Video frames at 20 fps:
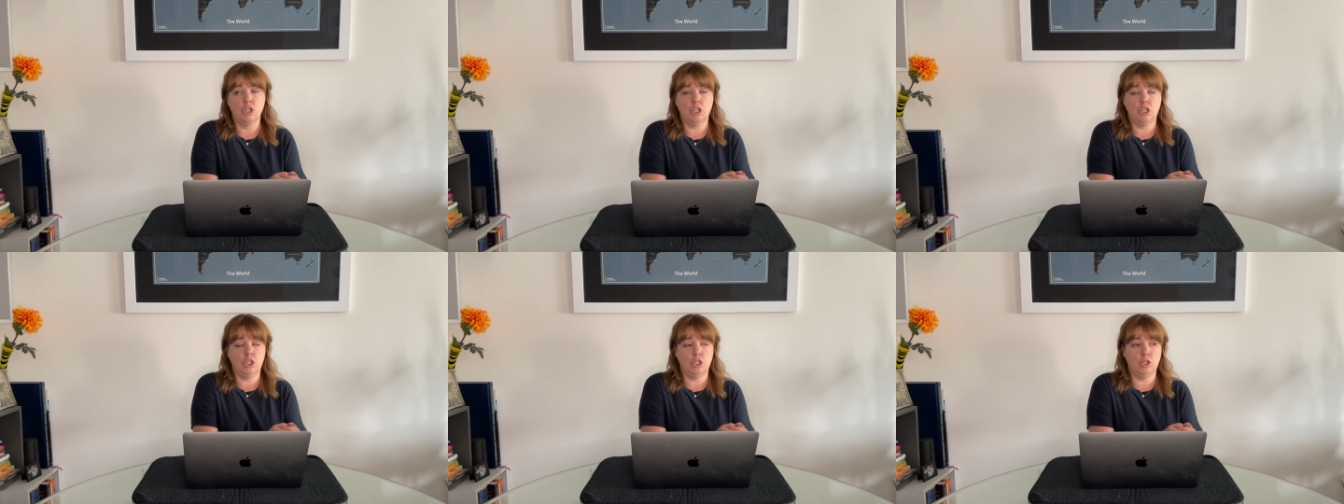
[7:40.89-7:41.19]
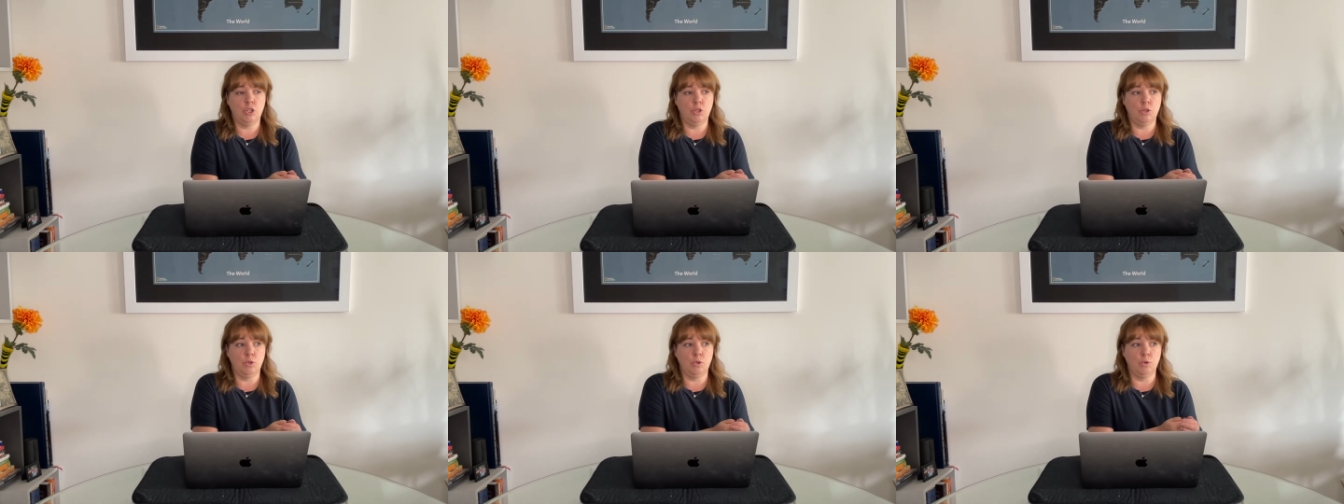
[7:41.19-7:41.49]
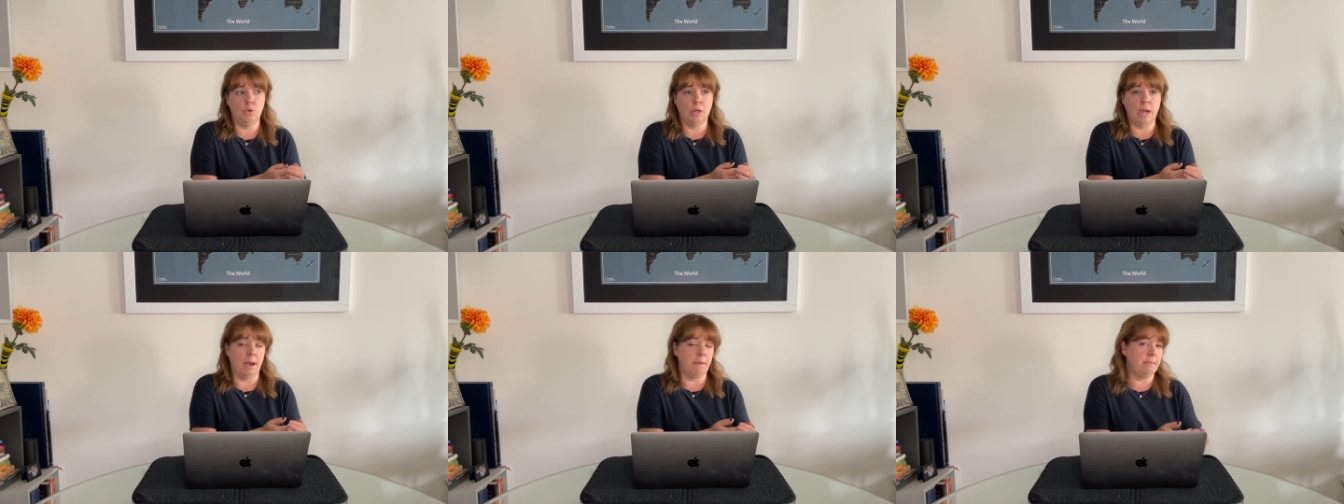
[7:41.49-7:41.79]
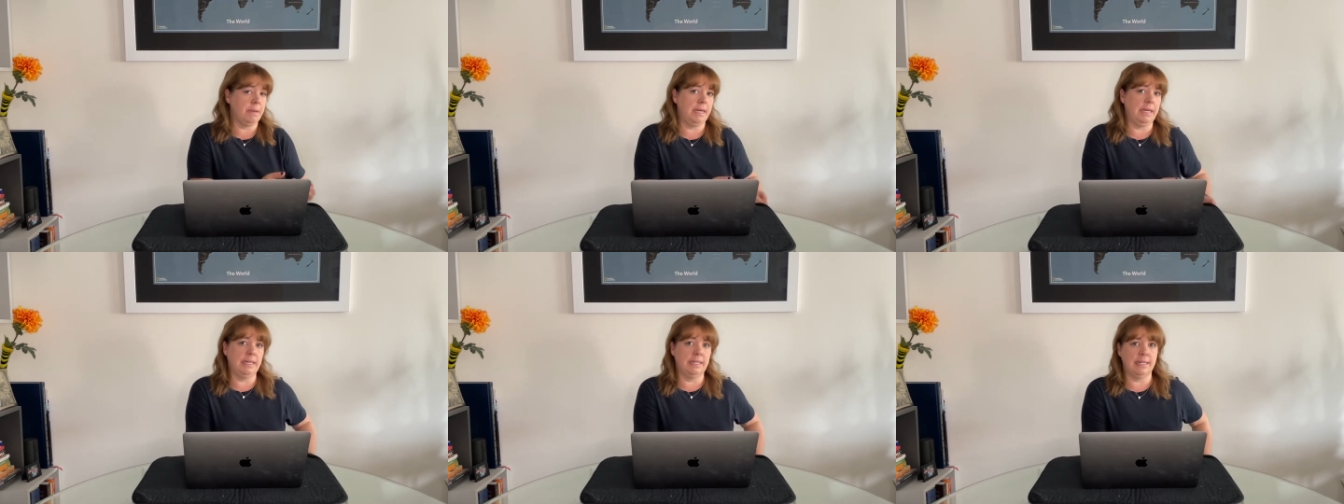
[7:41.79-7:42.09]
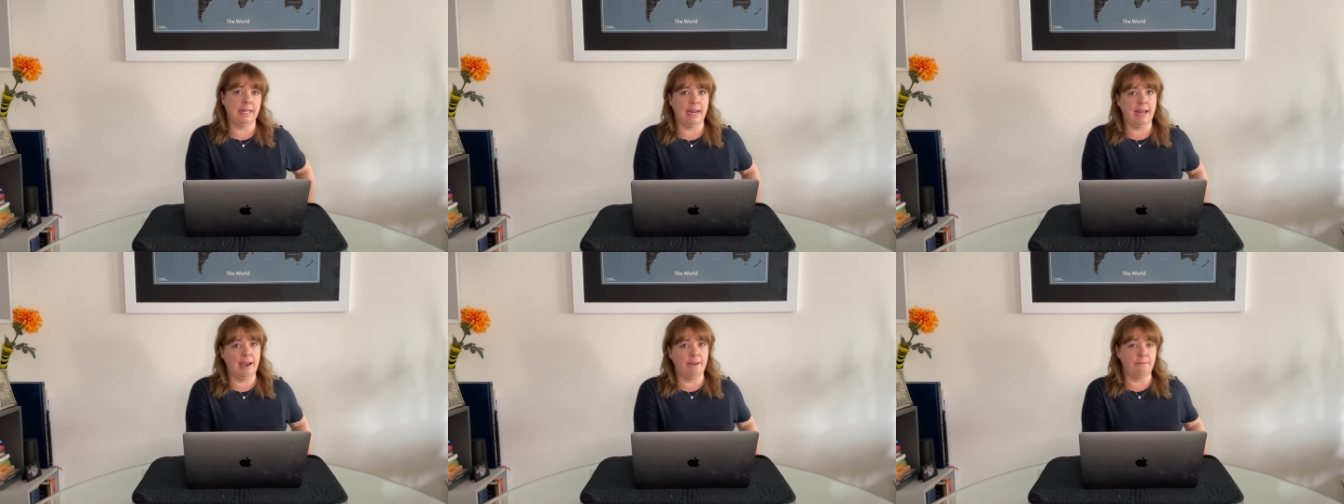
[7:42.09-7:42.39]
to companies
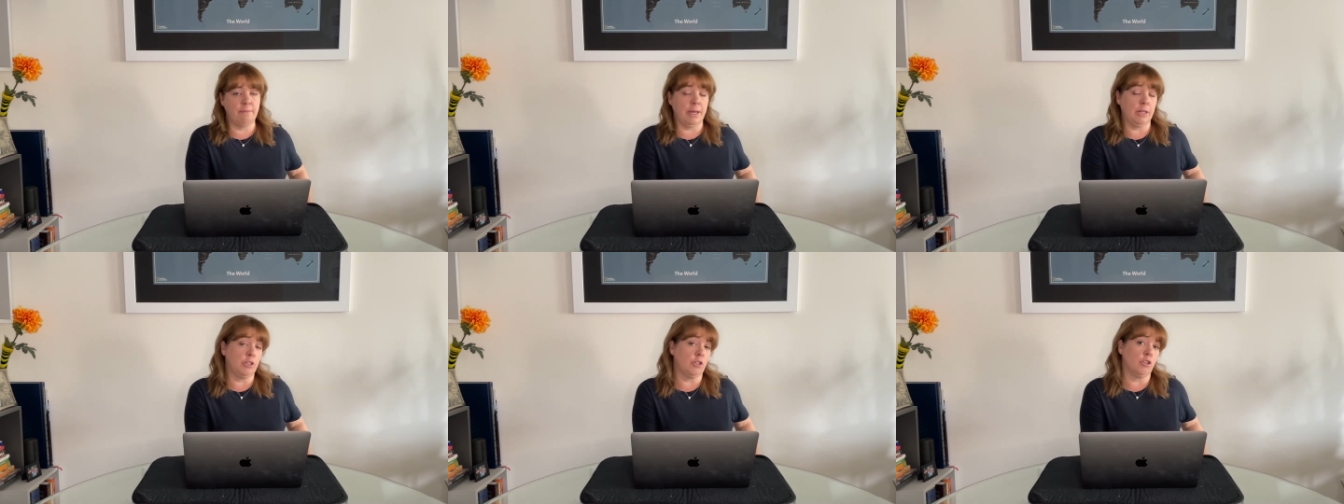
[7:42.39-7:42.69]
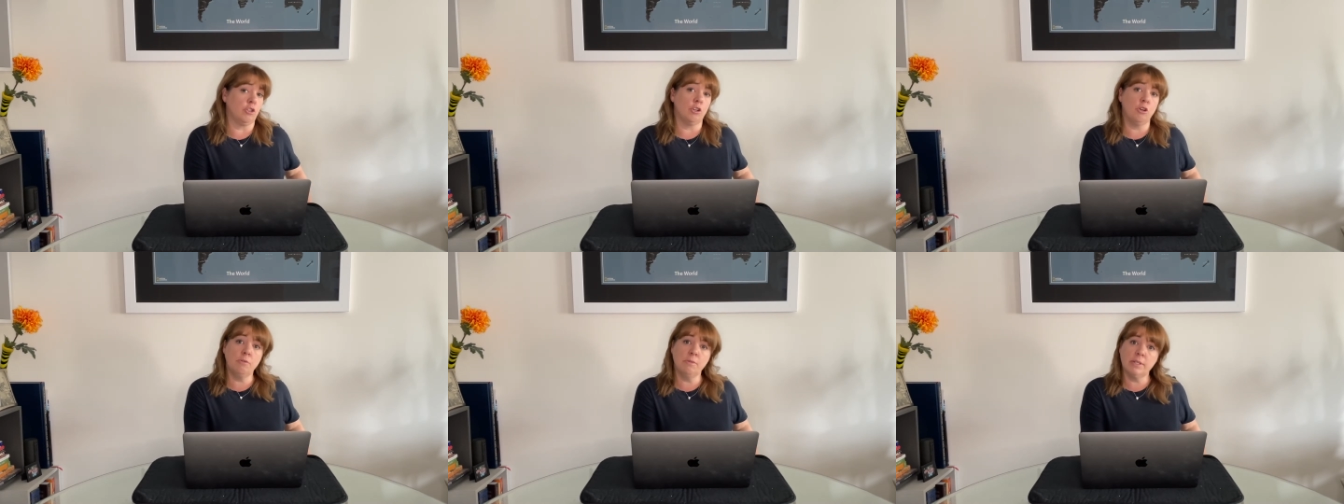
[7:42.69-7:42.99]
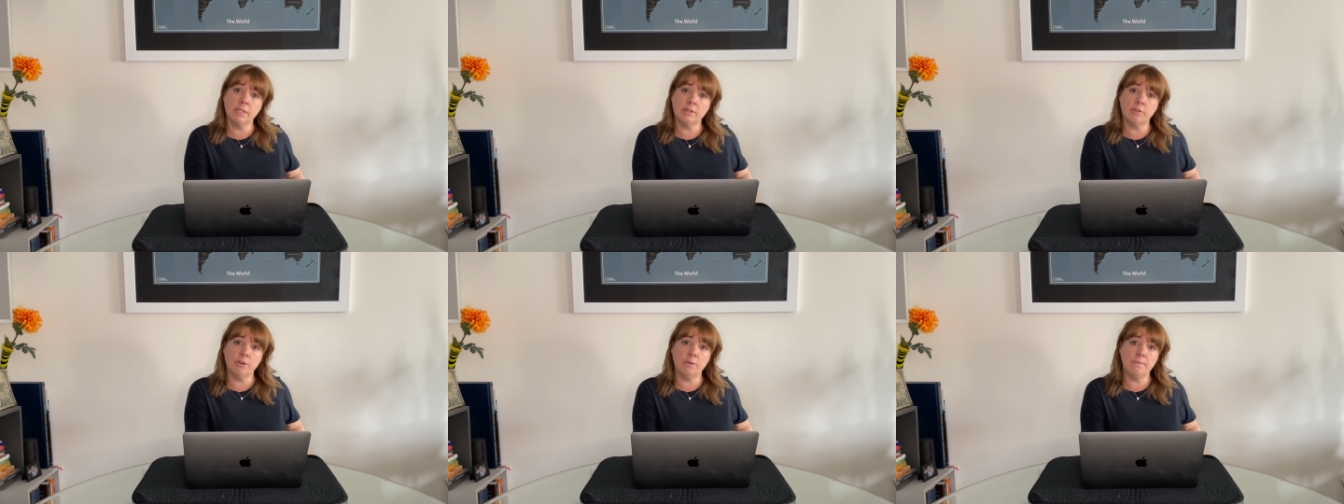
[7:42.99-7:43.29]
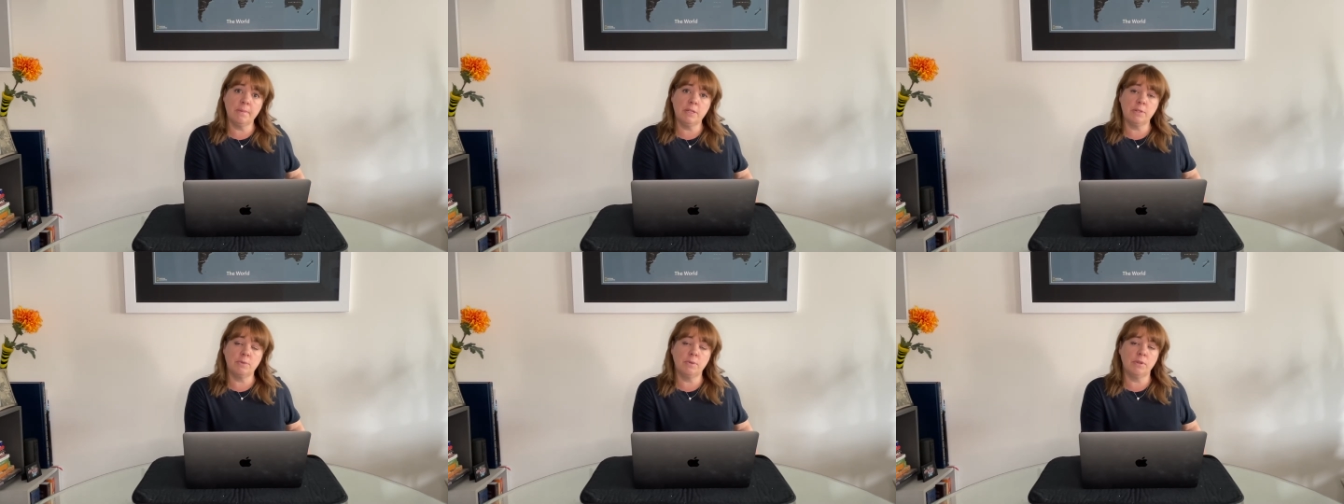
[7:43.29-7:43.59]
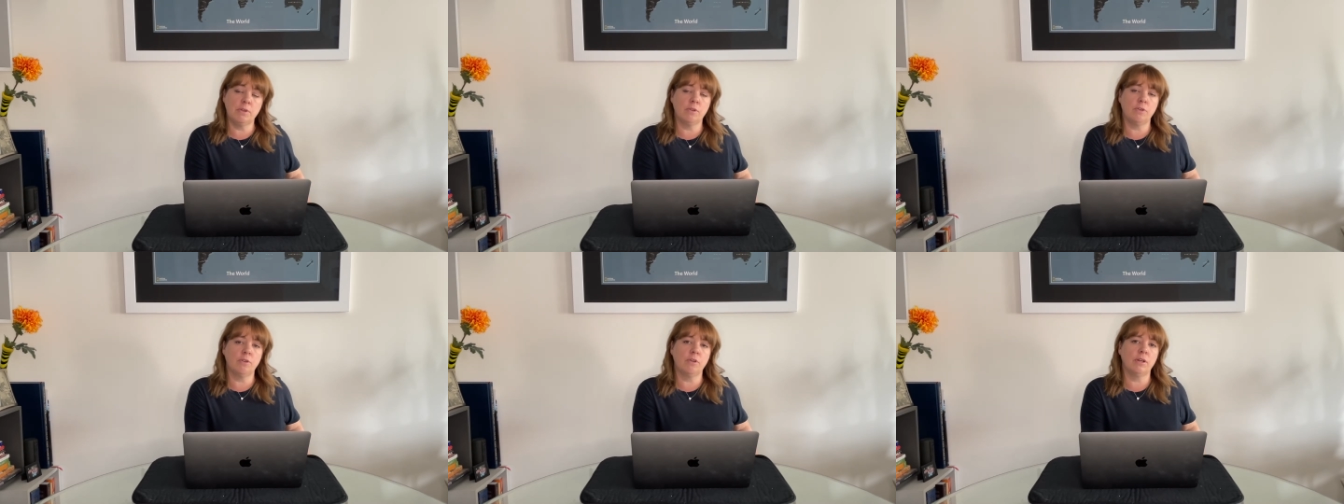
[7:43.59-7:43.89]
that have master service agreements
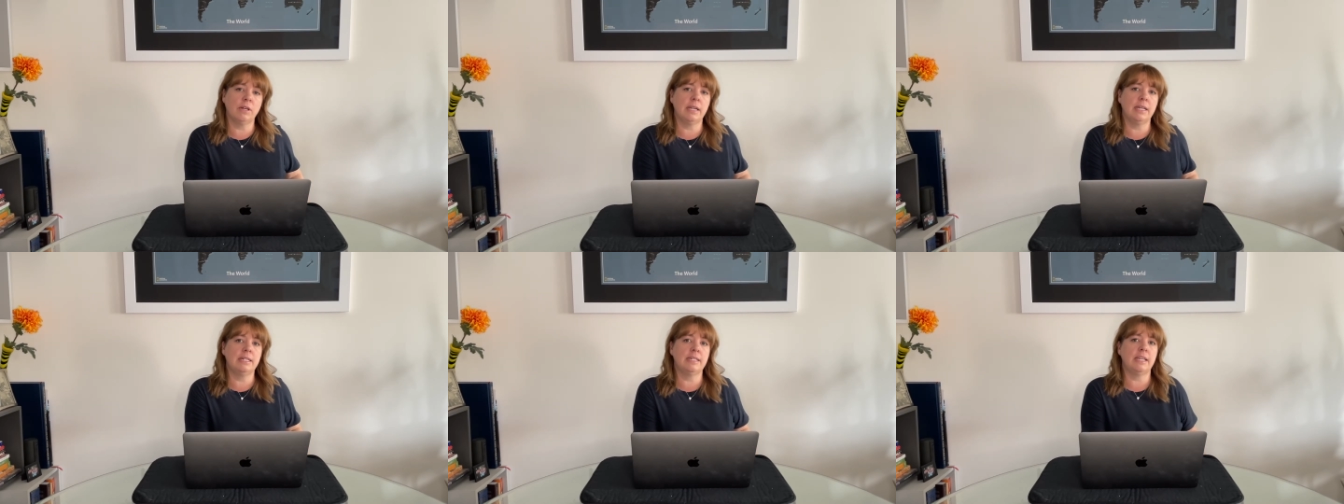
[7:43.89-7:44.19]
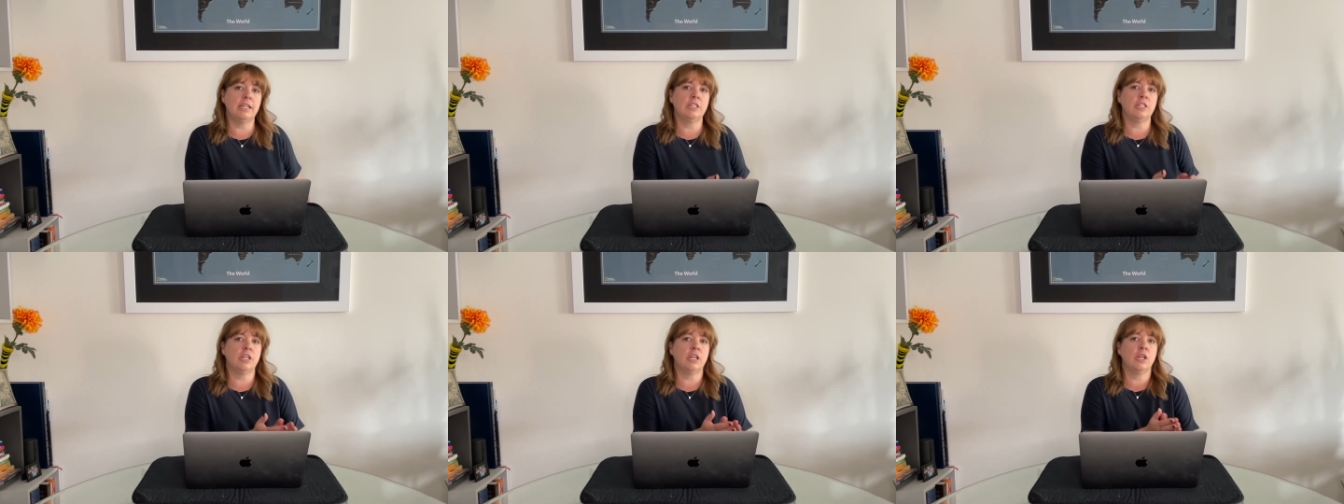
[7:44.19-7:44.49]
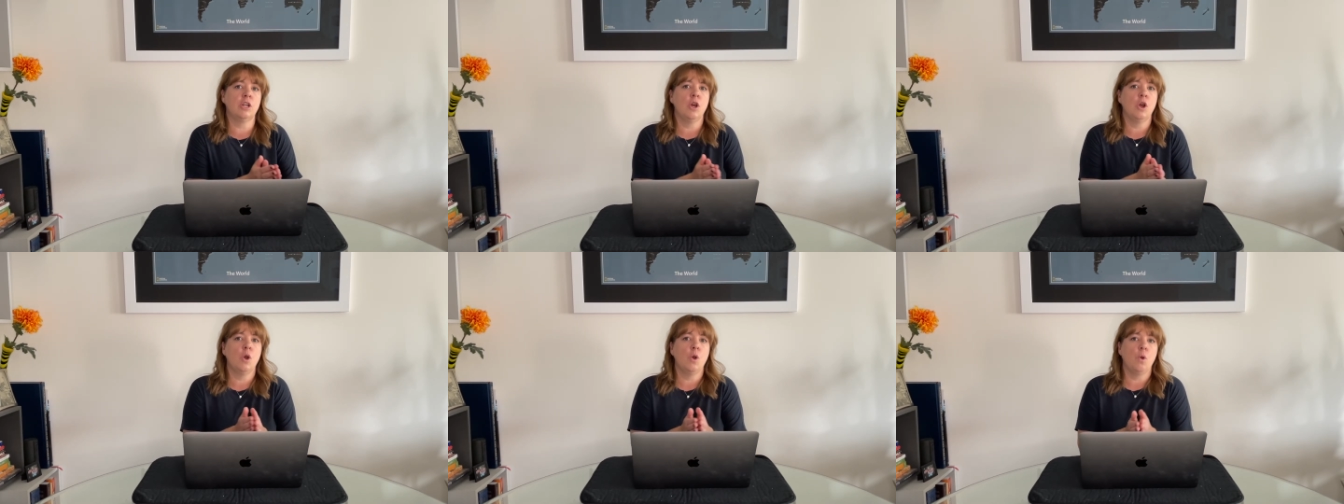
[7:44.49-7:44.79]
with your organization,